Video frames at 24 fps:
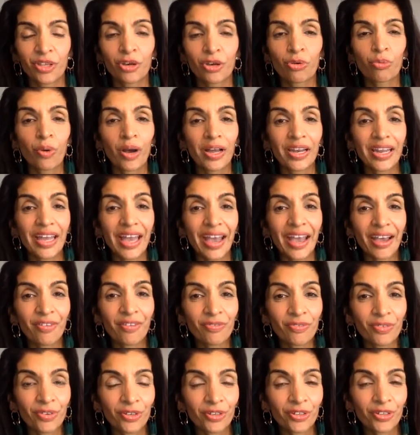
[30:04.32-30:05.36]

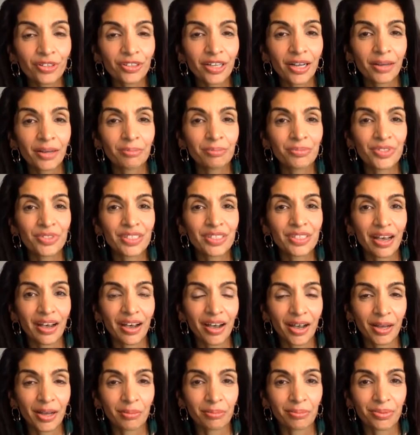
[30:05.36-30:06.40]
Whatever comes
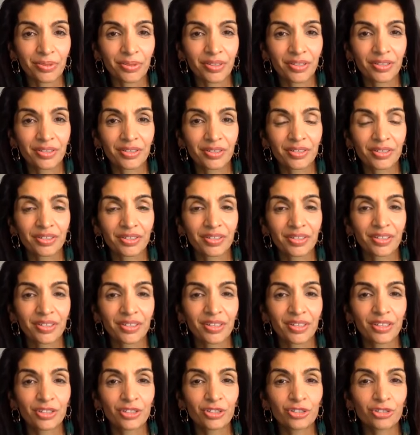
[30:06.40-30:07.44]
up
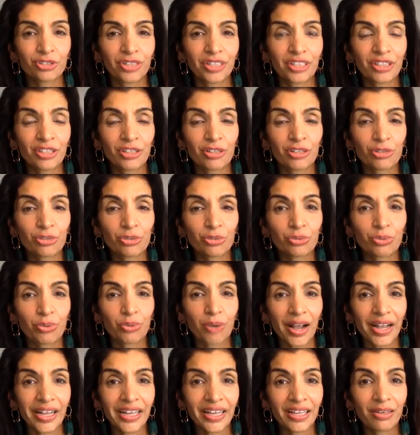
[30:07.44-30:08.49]
during those
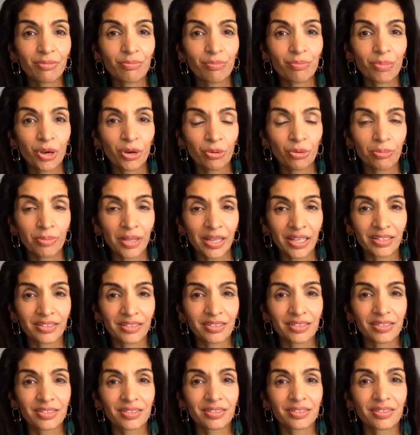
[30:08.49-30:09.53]
quiet
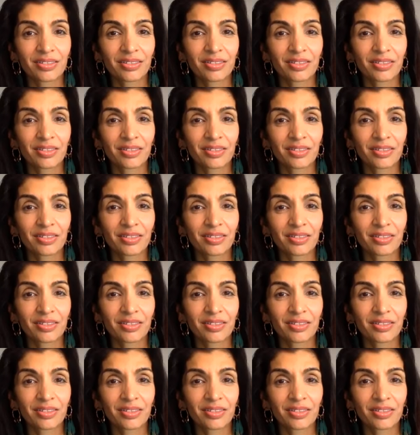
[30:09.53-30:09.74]
moments,